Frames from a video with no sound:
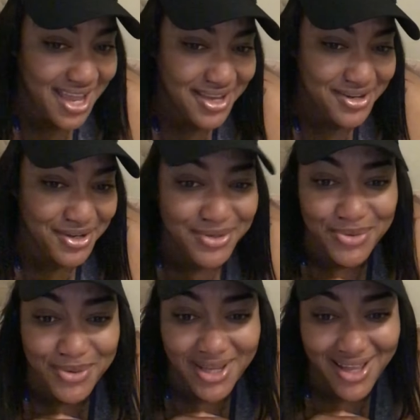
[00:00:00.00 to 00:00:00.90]
you don't
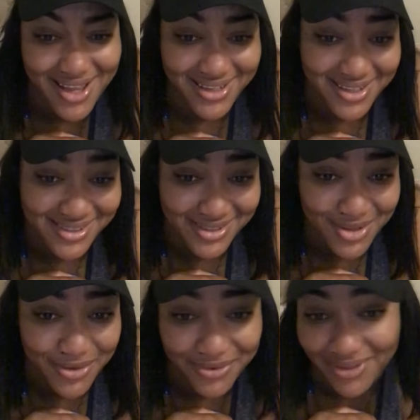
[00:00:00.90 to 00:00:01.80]
know other
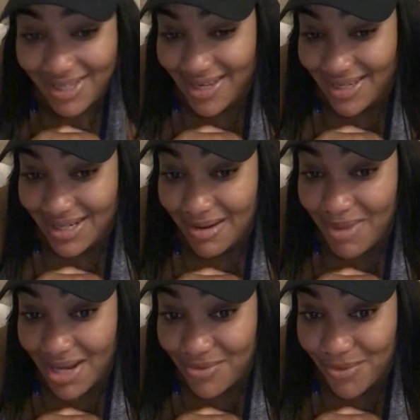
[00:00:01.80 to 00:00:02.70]
stuff in the
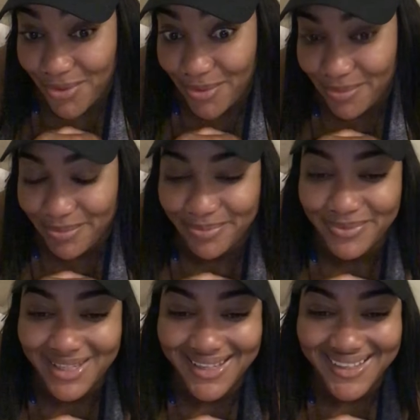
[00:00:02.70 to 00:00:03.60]
bedroom.
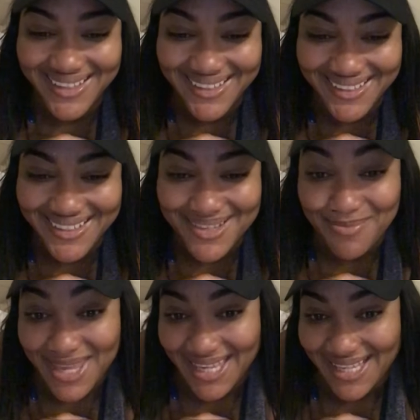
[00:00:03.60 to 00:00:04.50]

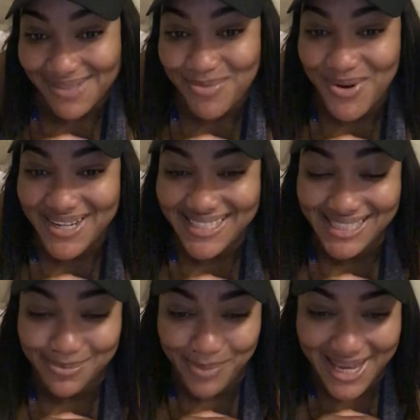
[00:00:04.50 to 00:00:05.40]
Make it more
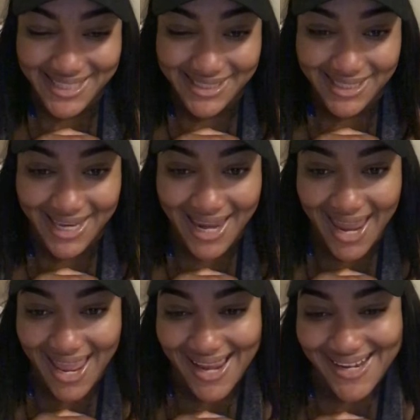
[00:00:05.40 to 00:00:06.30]
spicy
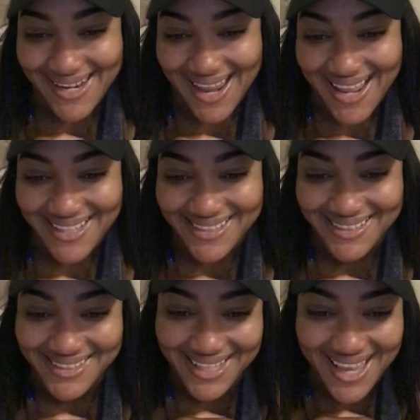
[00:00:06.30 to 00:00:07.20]
and
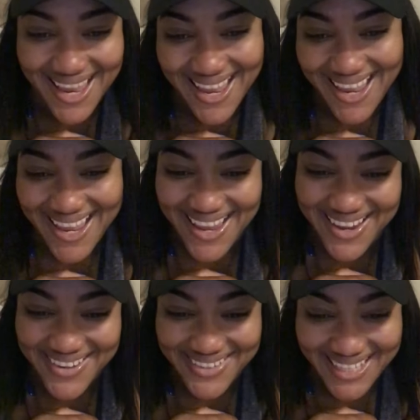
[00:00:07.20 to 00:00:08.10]
nice.
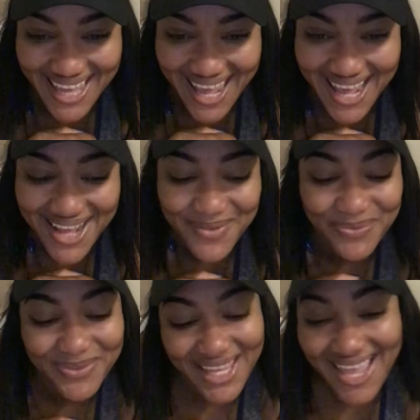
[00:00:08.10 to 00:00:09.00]
Okay.
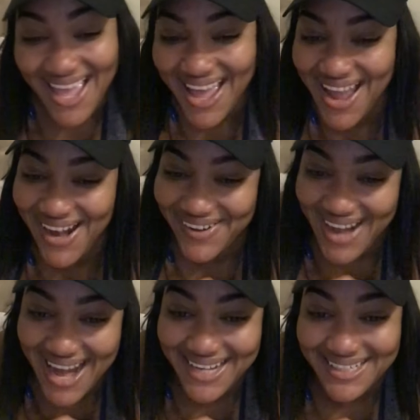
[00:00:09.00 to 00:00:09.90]
All
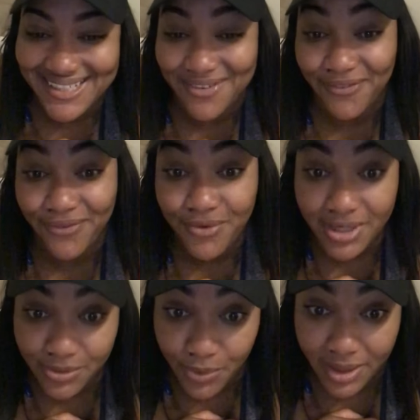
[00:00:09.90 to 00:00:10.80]
right. The
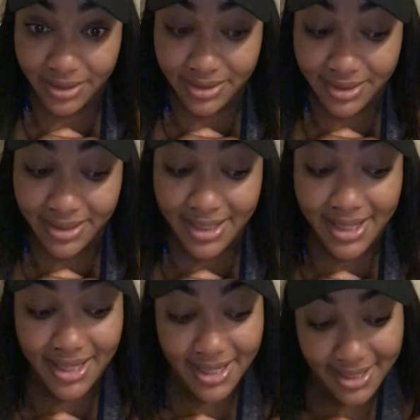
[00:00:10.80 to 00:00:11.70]
fourth one
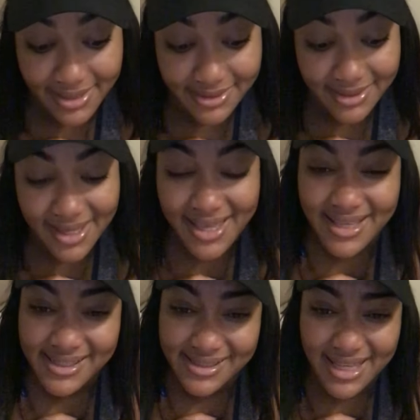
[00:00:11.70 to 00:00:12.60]
is
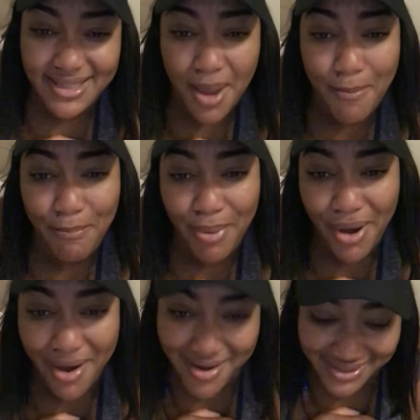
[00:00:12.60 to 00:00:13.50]
set a
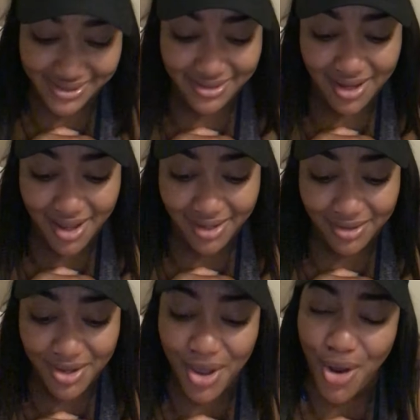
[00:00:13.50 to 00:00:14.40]

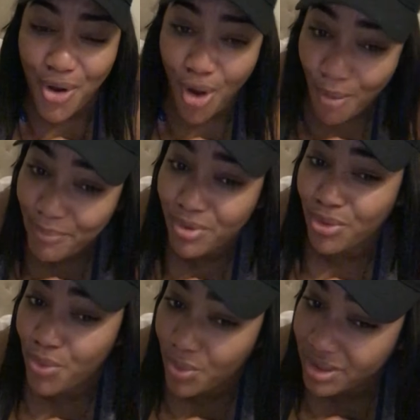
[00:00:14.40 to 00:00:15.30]
personal couple
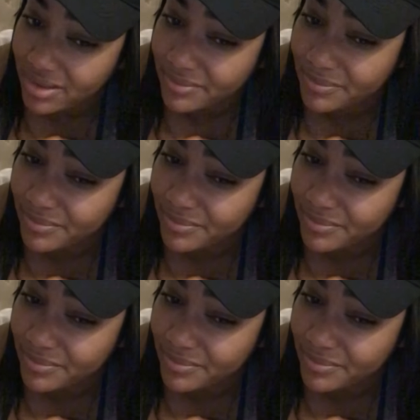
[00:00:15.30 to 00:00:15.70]
goal.